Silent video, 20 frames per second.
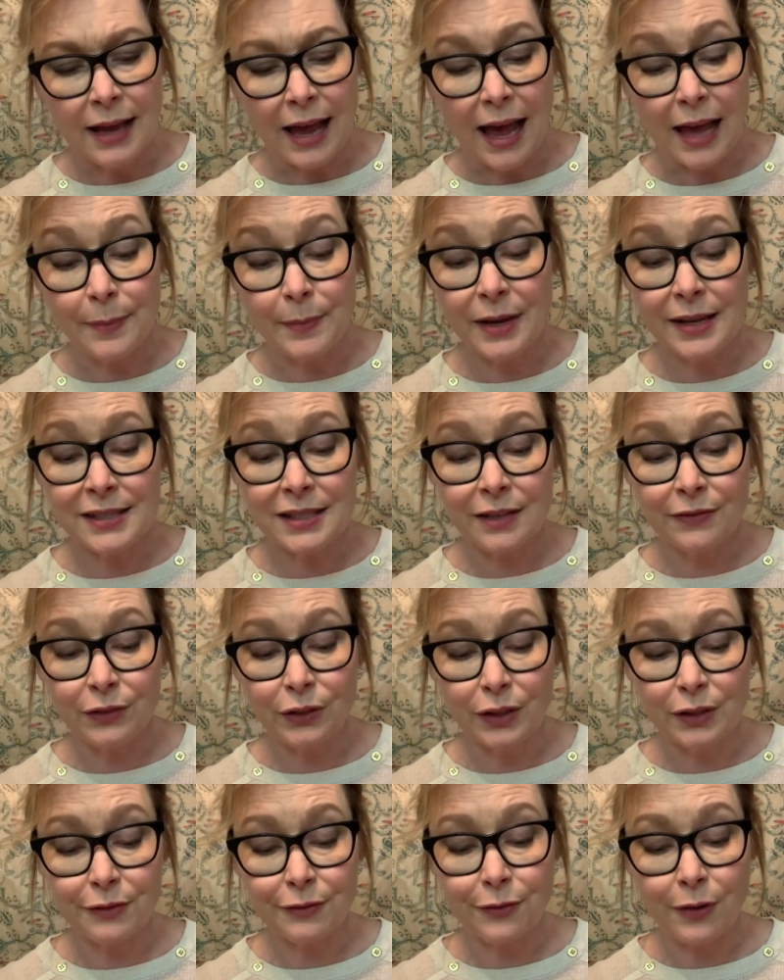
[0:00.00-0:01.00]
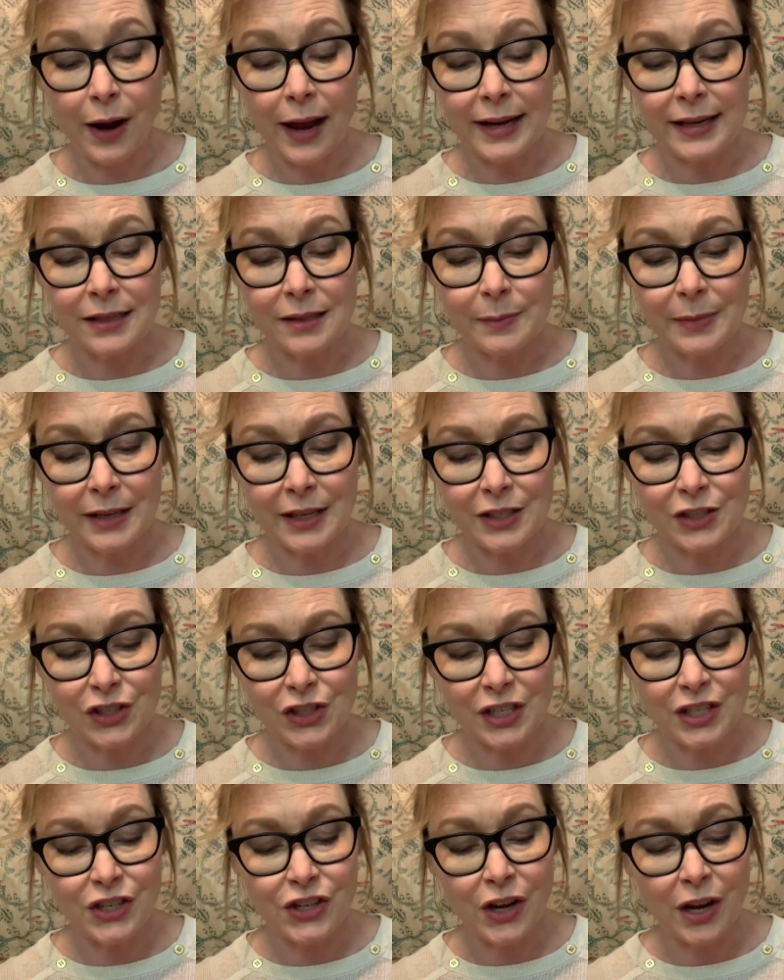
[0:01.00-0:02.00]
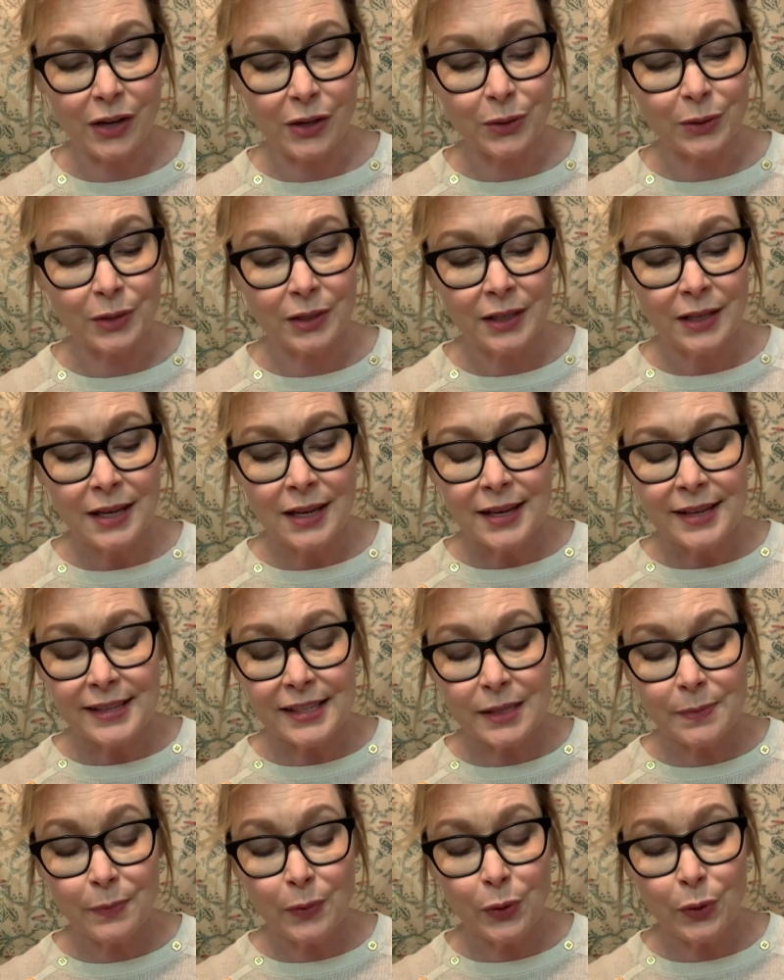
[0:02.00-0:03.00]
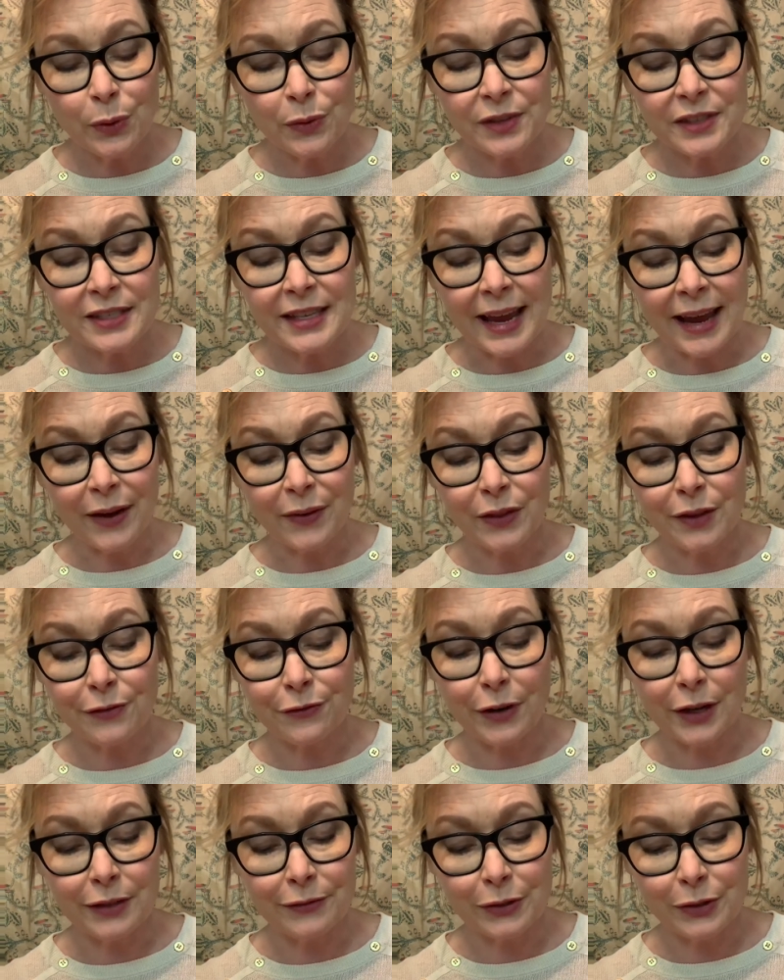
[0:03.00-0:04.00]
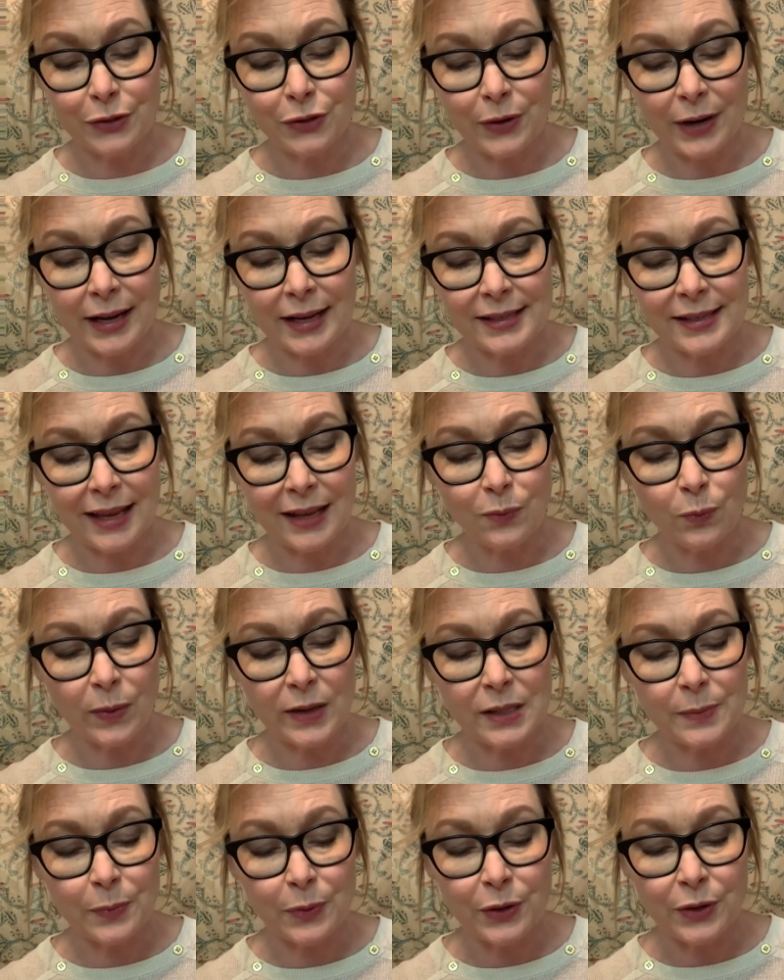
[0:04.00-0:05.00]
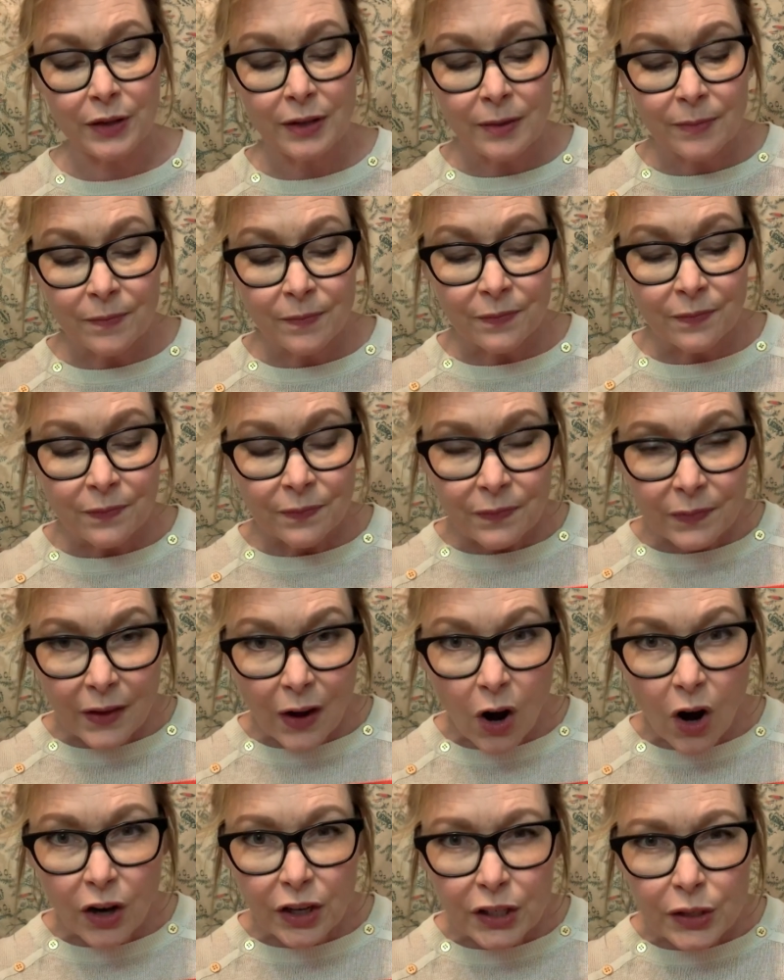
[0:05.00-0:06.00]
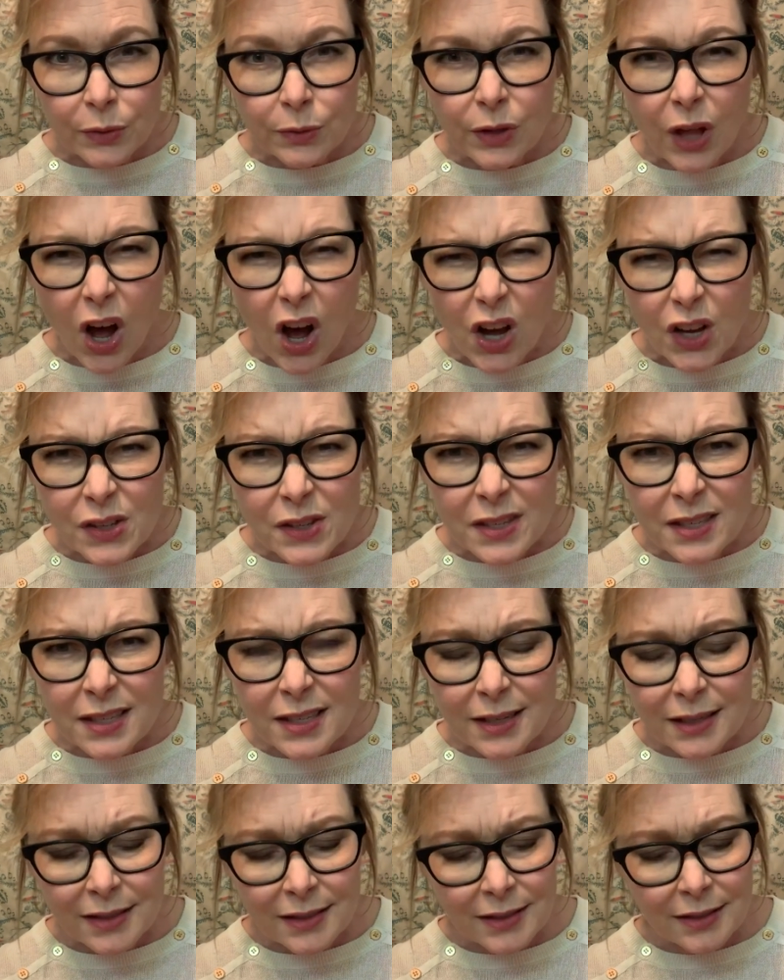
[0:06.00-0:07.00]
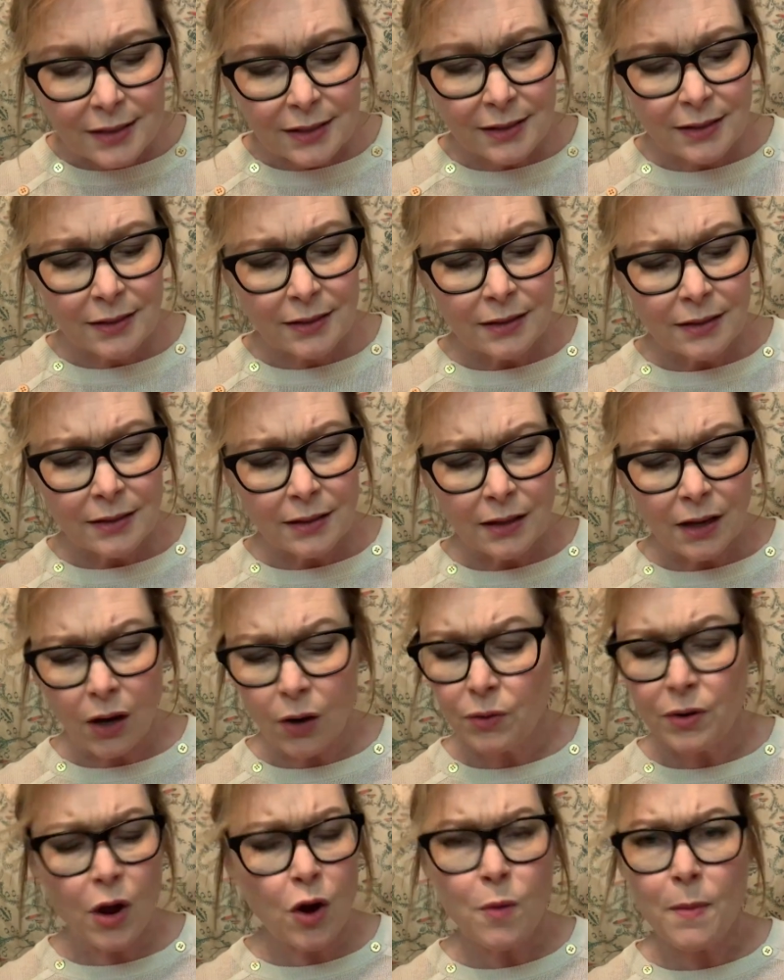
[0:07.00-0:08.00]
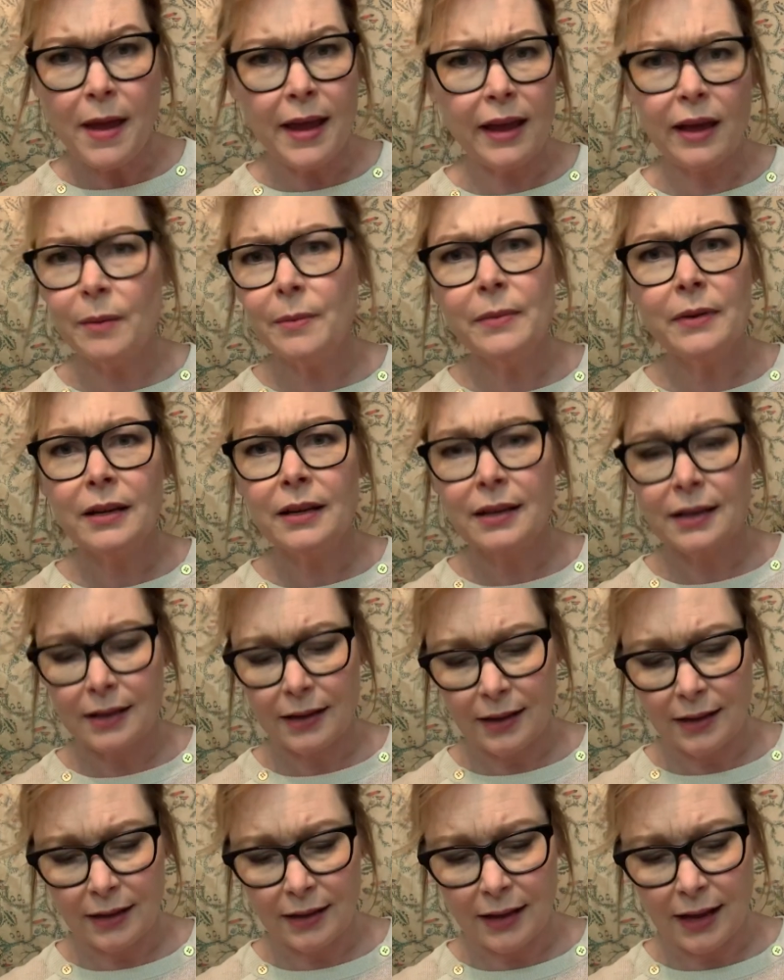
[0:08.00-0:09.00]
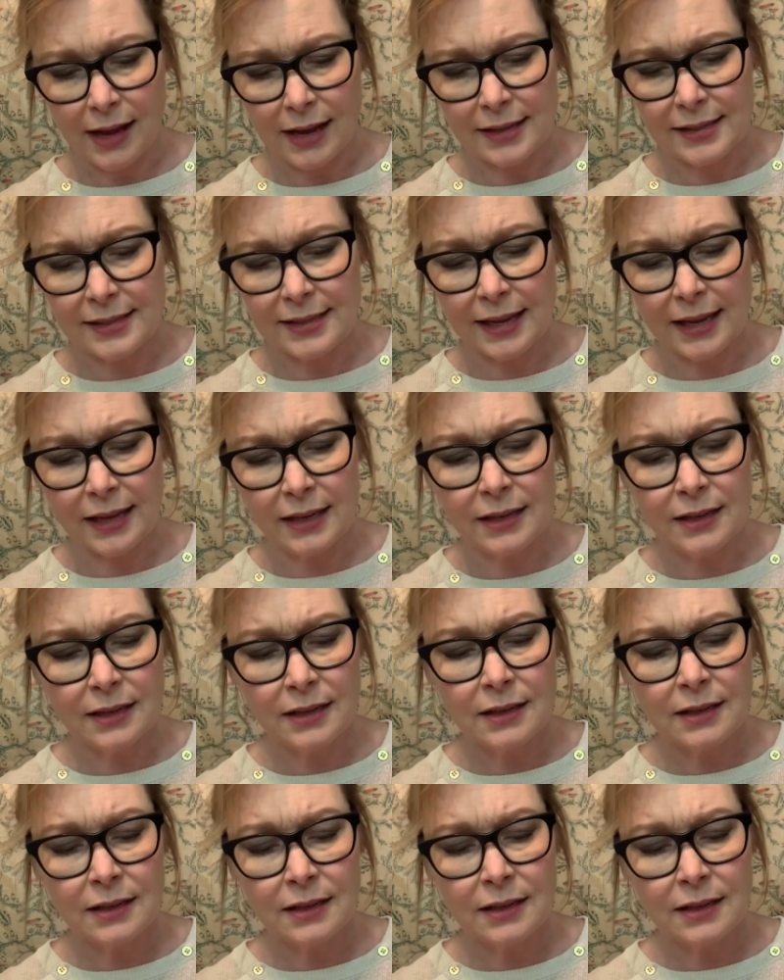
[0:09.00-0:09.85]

I must have looked frightened because she chuckled, smoothed down the front of her dress, and whispered, "Are you lost?" "Oh, no, ma'am," I said.